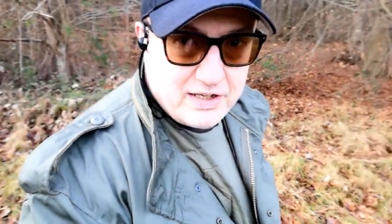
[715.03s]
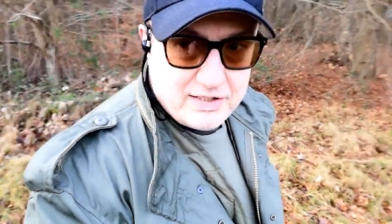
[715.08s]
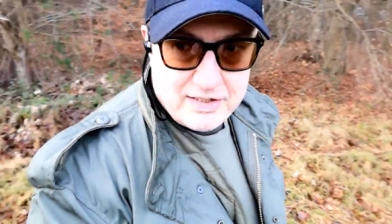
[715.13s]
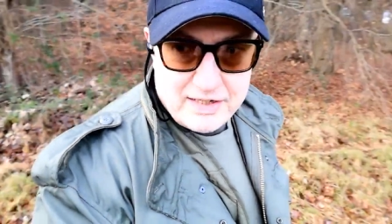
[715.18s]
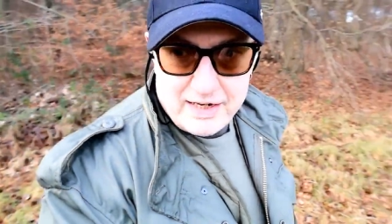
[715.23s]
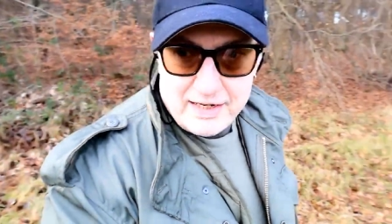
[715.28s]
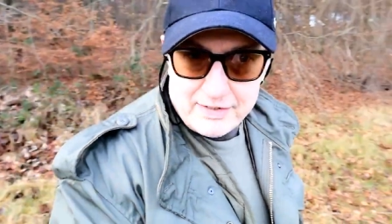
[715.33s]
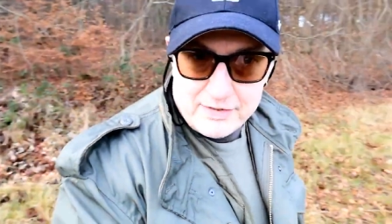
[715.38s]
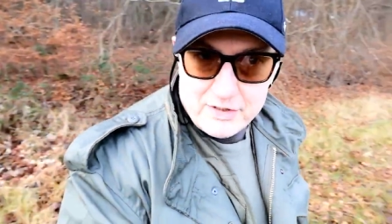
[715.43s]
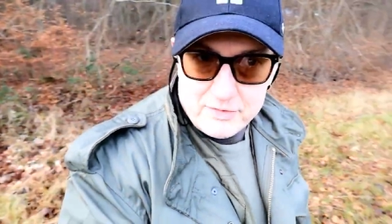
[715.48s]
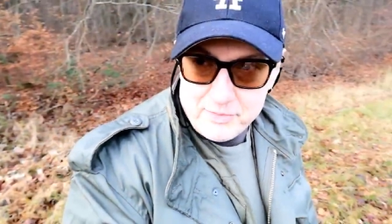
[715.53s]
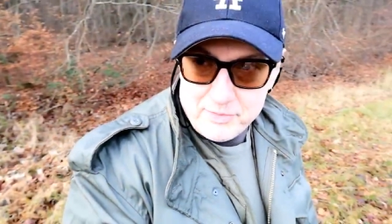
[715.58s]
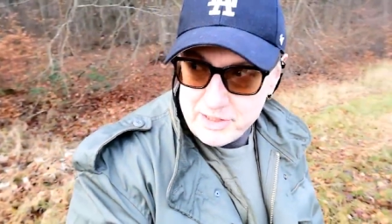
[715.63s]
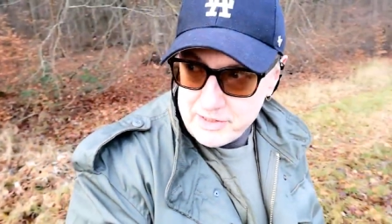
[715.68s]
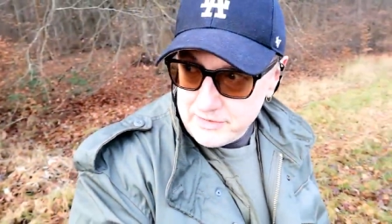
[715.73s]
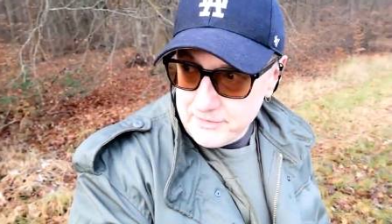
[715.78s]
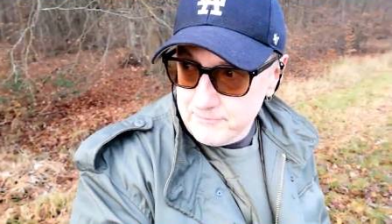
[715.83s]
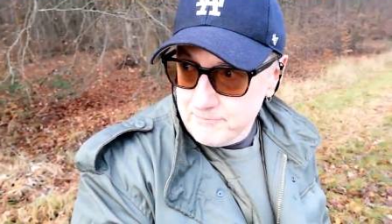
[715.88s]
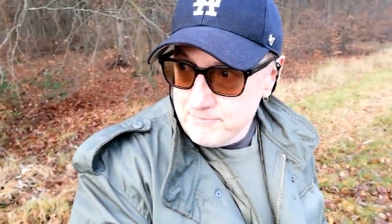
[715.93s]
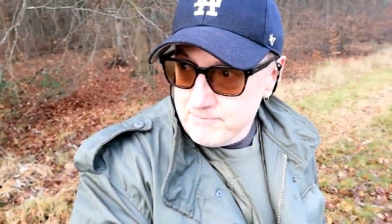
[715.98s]
saying to
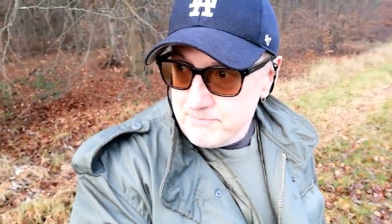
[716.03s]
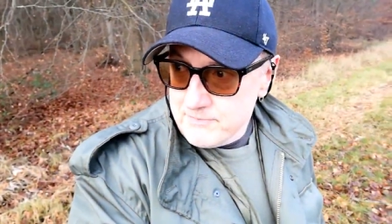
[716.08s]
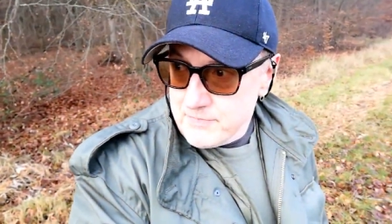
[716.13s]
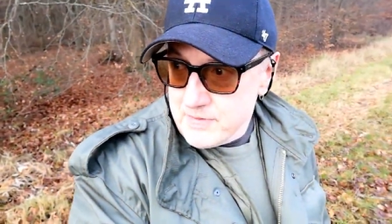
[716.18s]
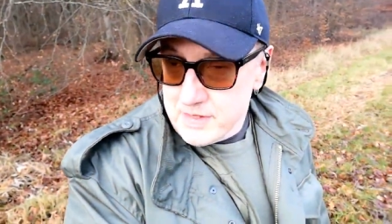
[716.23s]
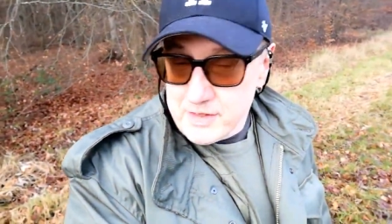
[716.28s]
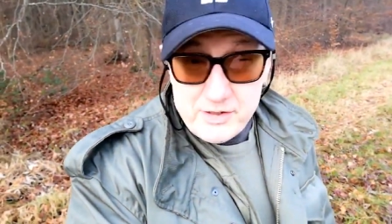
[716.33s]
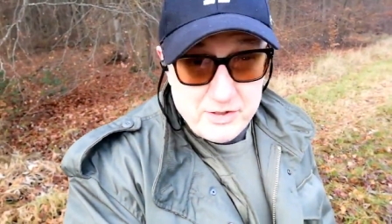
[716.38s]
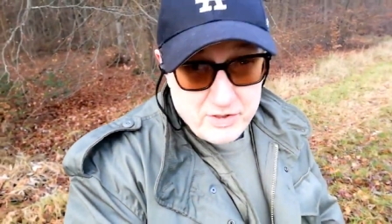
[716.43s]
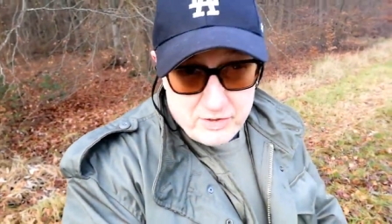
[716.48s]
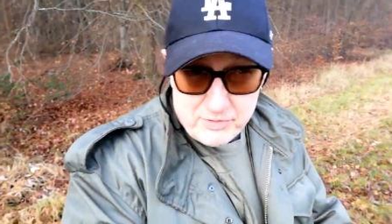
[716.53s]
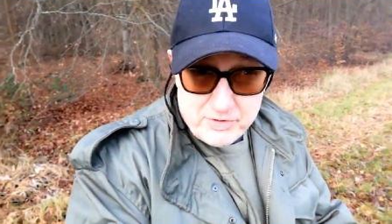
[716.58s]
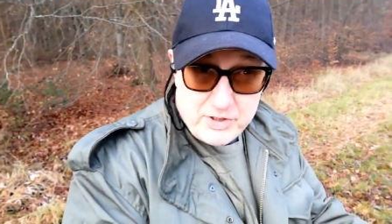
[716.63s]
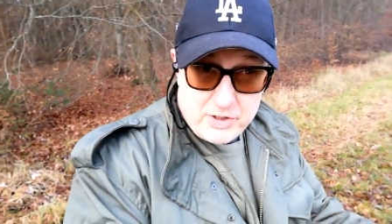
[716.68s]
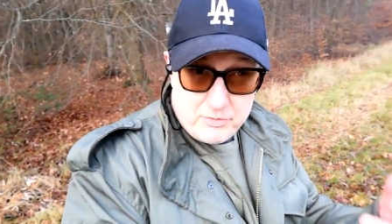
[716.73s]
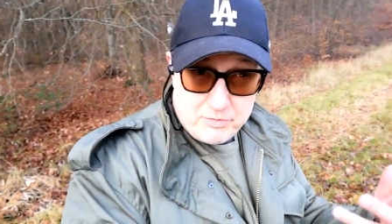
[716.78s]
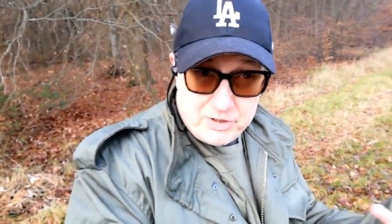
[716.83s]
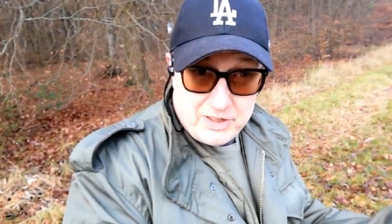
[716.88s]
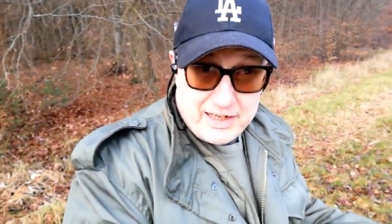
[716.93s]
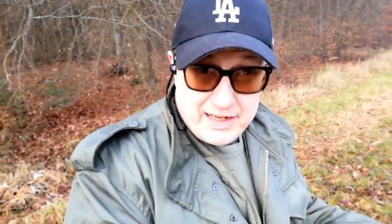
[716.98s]
me, because obviously
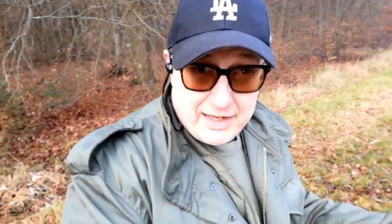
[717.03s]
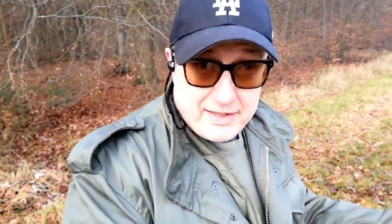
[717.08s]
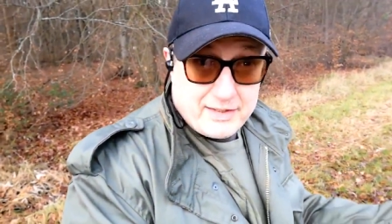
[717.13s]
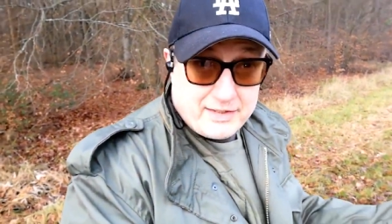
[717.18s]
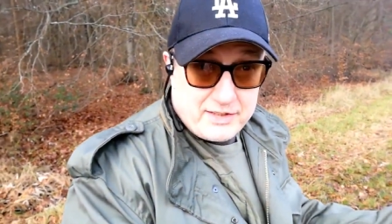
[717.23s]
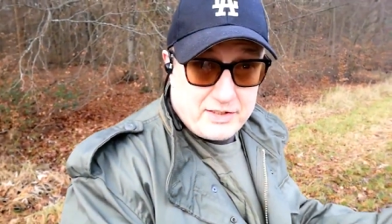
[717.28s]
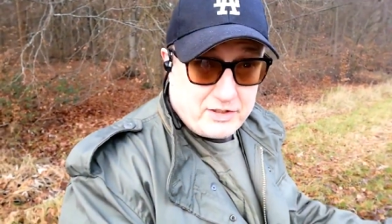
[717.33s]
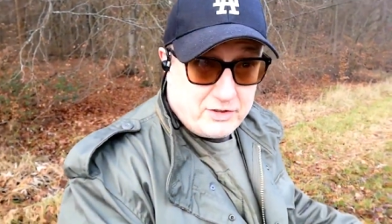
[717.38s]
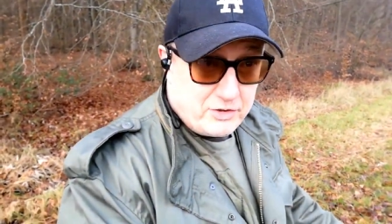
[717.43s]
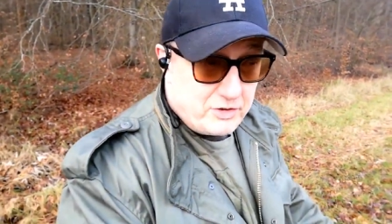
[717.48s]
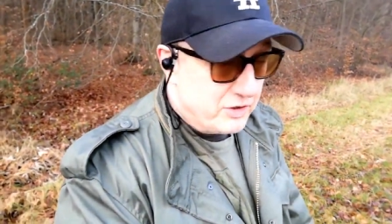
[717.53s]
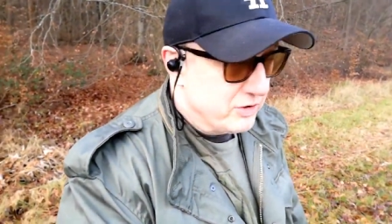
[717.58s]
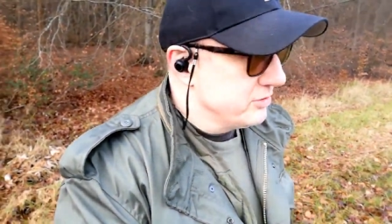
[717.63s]
you wouldn't get this on